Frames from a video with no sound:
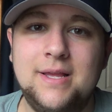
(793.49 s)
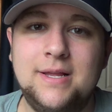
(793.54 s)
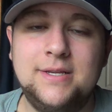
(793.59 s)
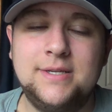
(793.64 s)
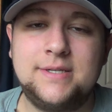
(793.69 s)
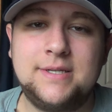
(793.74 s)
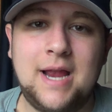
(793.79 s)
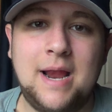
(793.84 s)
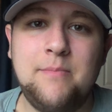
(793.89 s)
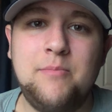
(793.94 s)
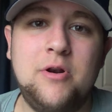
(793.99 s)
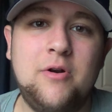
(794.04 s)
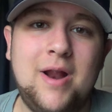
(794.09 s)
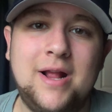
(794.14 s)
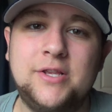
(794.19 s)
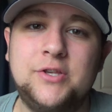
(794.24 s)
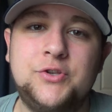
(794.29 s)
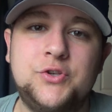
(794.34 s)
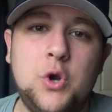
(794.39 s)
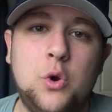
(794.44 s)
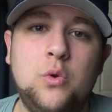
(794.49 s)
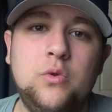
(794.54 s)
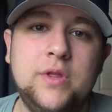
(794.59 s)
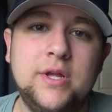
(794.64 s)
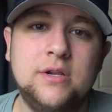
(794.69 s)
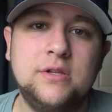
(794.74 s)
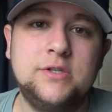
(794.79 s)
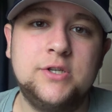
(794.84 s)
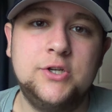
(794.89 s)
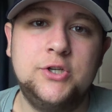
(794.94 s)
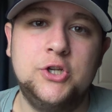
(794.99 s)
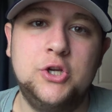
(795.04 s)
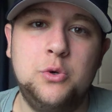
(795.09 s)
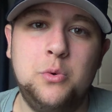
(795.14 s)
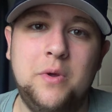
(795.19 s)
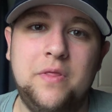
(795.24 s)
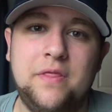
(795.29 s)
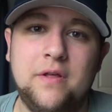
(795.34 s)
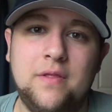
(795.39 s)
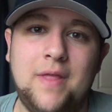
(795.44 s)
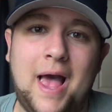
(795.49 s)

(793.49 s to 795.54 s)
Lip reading: Steinbrenner had so little to do with the